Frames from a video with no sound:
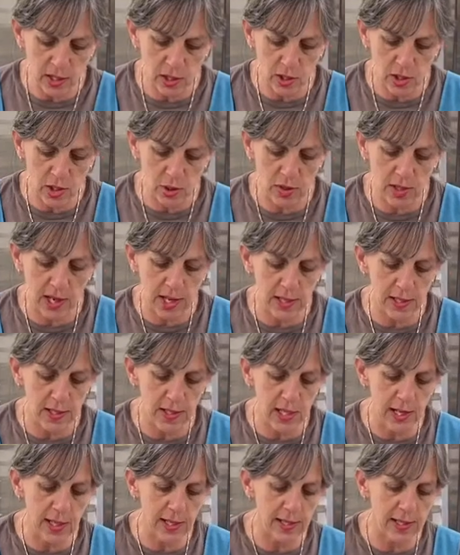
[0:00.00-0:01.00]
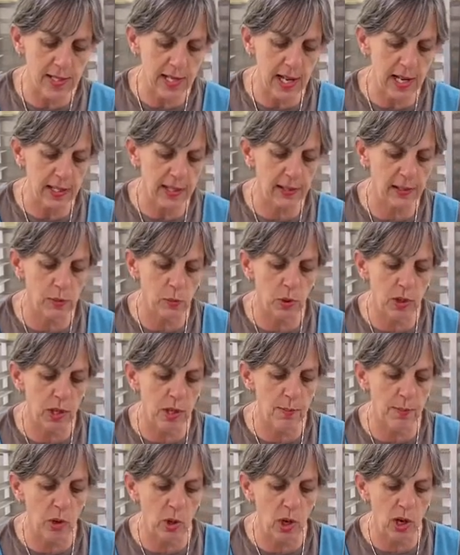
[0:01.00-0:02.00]
so that is exactly what I
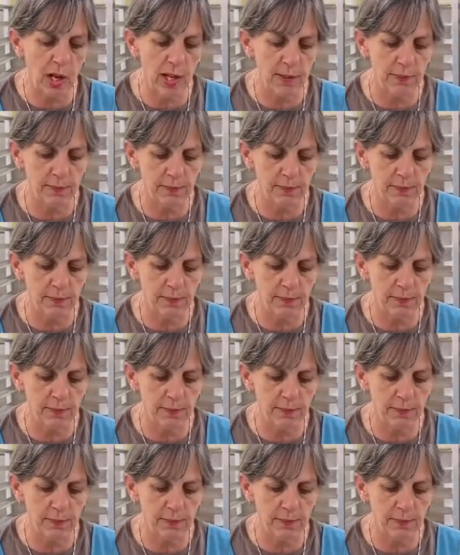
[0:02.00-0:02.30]
bought.